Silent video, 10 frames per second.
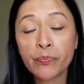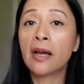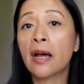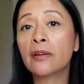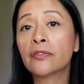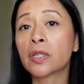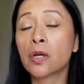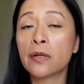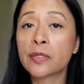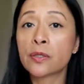I have a
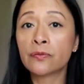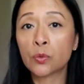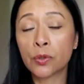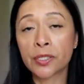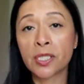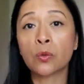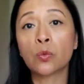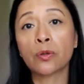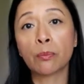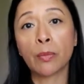glass of water
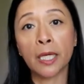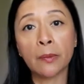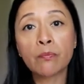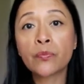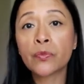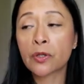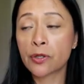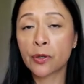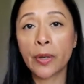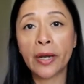with me
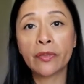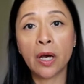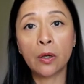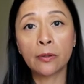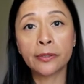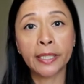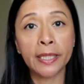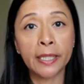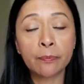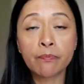throughout the whole
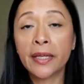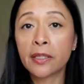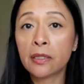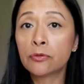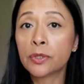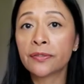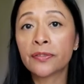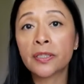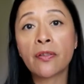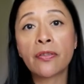day, and I'll
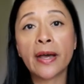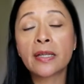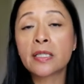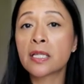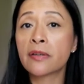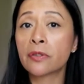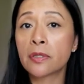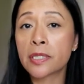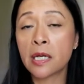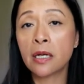refill that
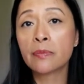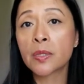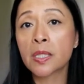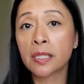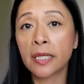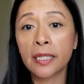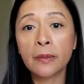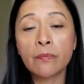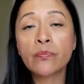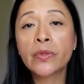several times a
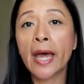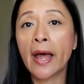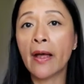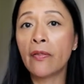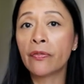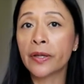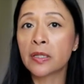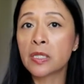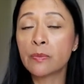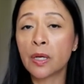day, and
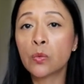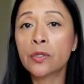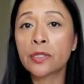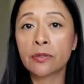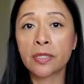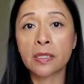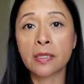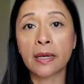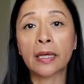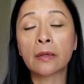that's my water
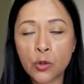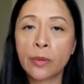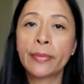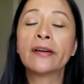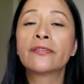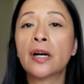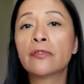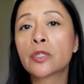intake, to about 5 or